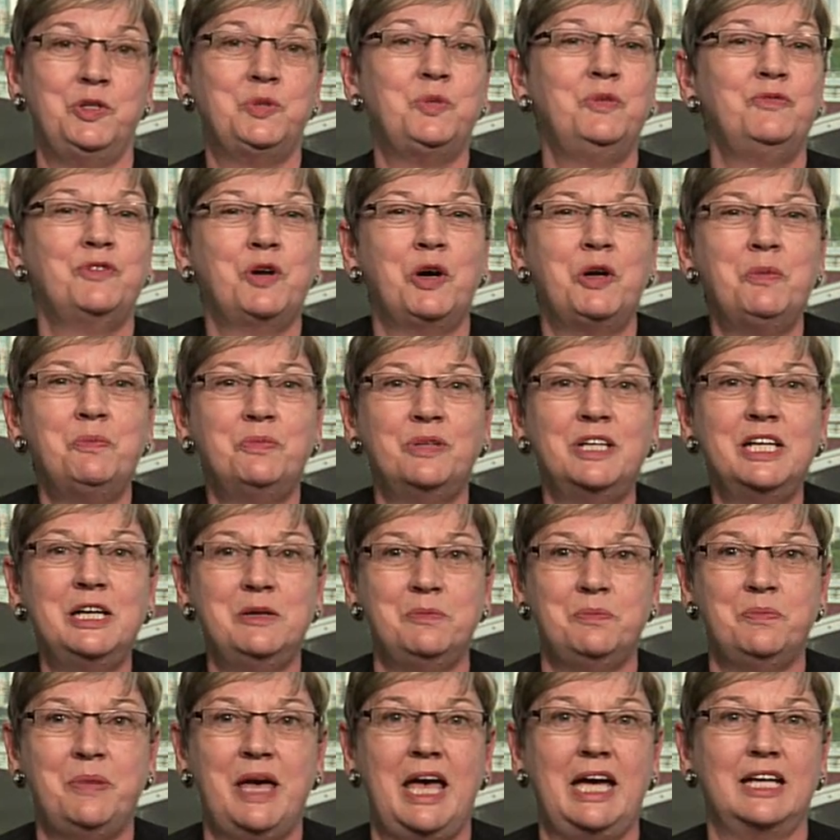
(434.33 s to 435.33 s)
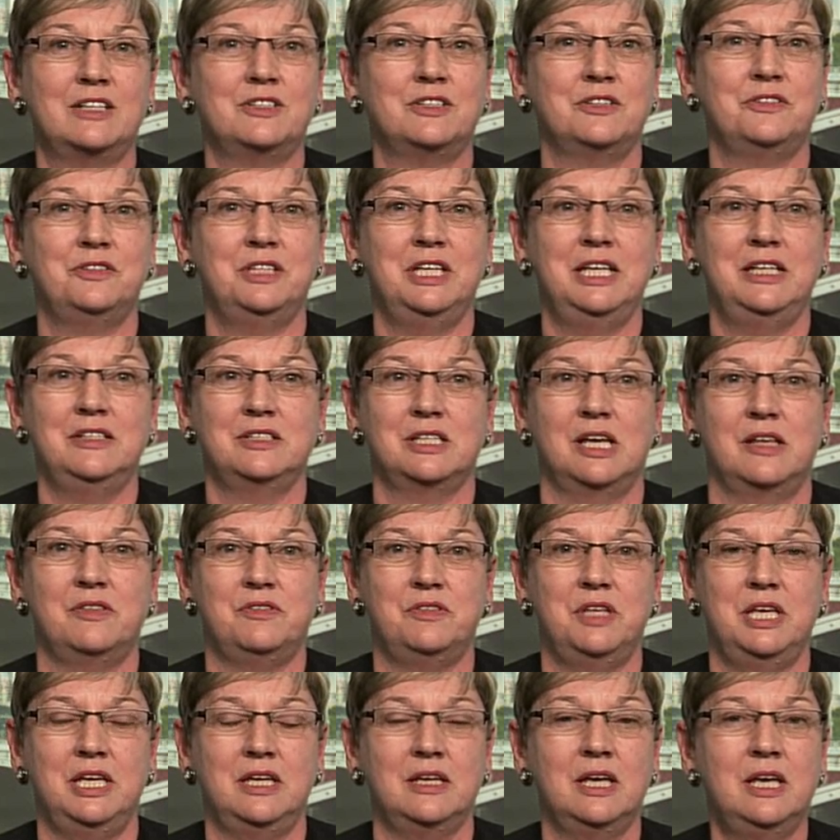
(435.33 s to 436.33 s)
We've got to bring it back to things, I
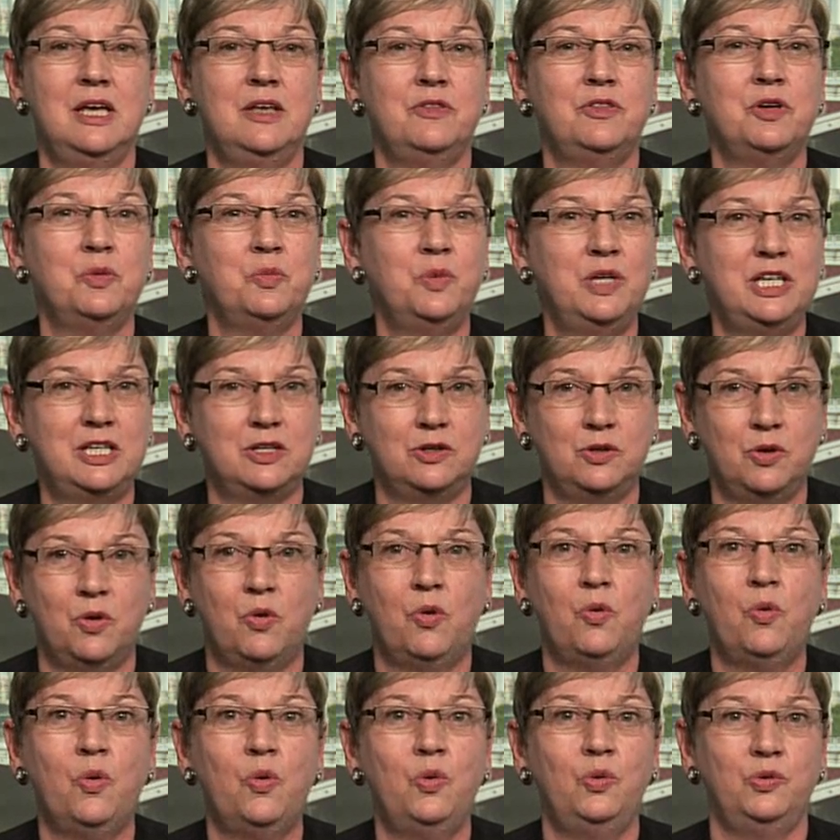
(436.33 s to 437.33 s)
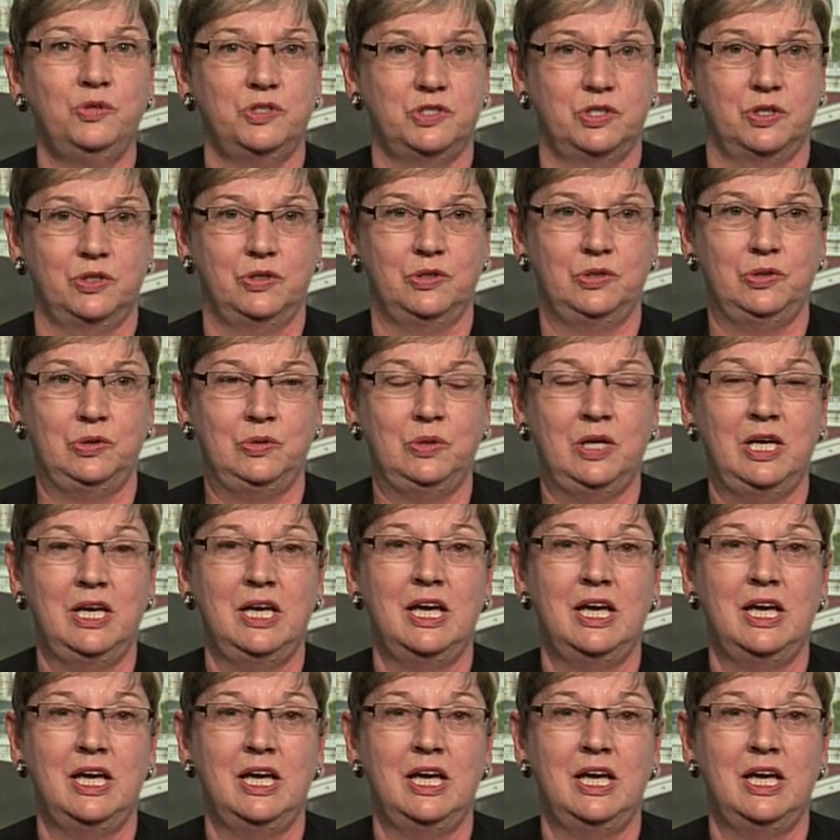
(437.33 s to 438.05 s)
think, that we can all do,